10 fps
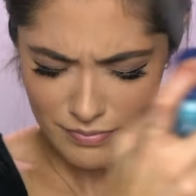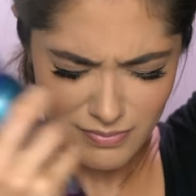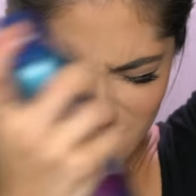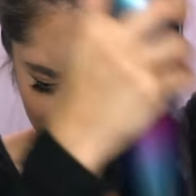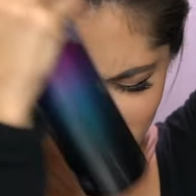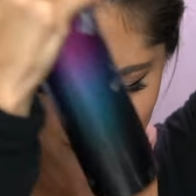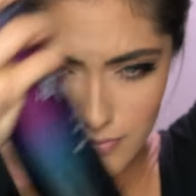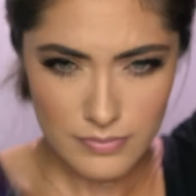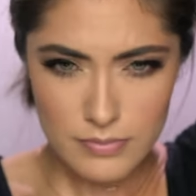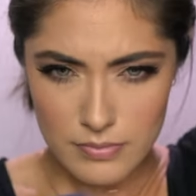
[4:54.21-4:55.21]

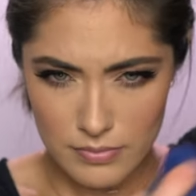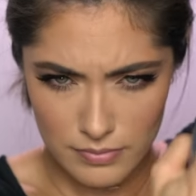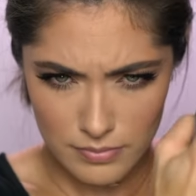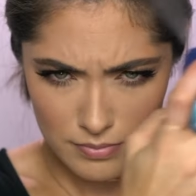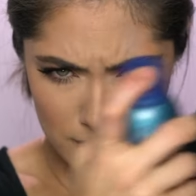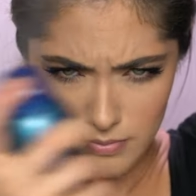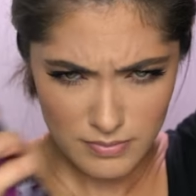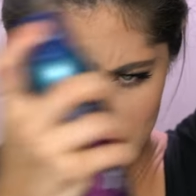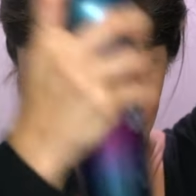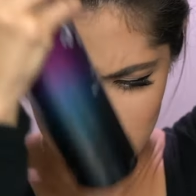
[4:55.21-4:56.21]

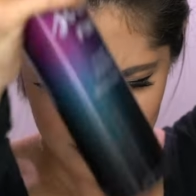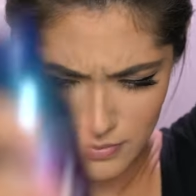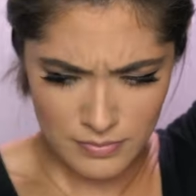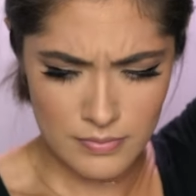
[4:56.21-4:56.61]
Nobody speaks.